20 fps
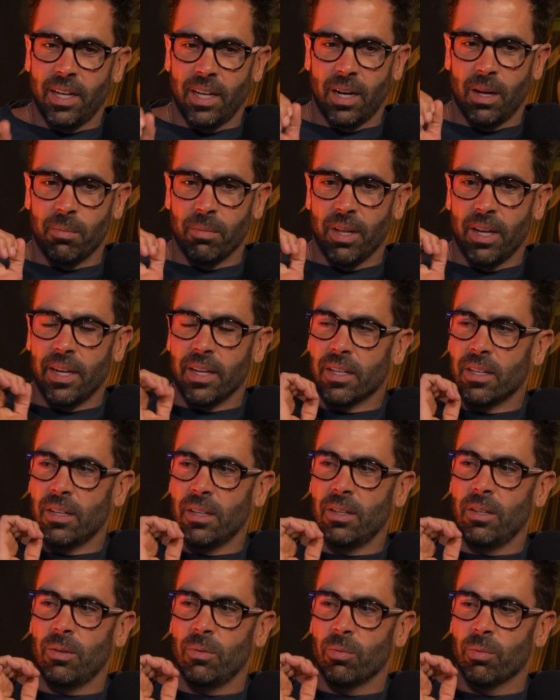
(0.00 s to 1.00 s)
And I'm like,
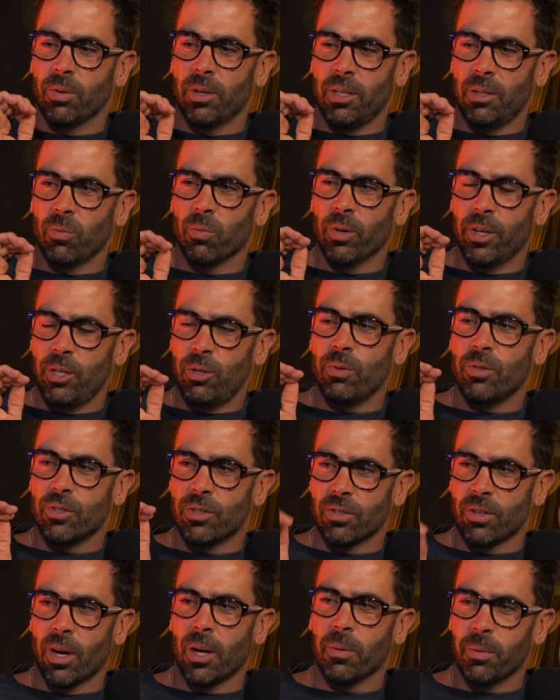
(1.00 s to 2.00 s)
where you
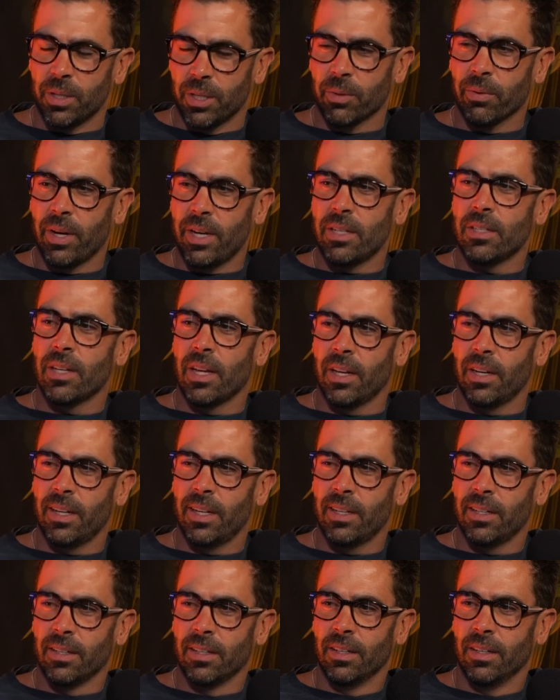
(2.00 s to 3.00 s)
start with the right
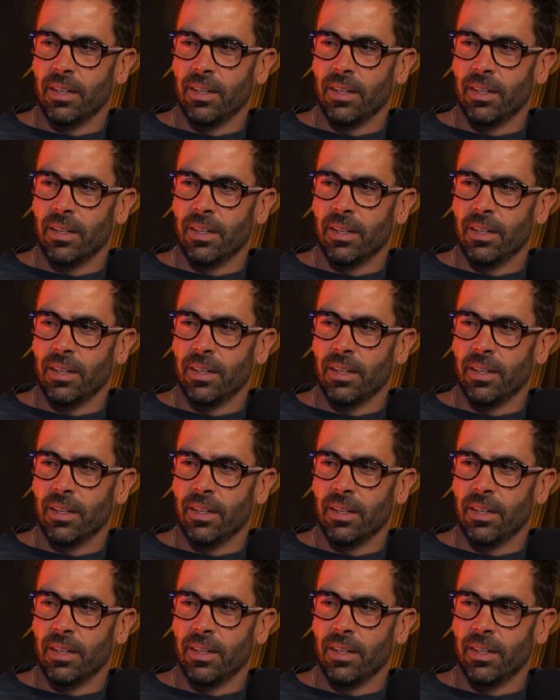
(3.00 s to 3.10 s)
tenant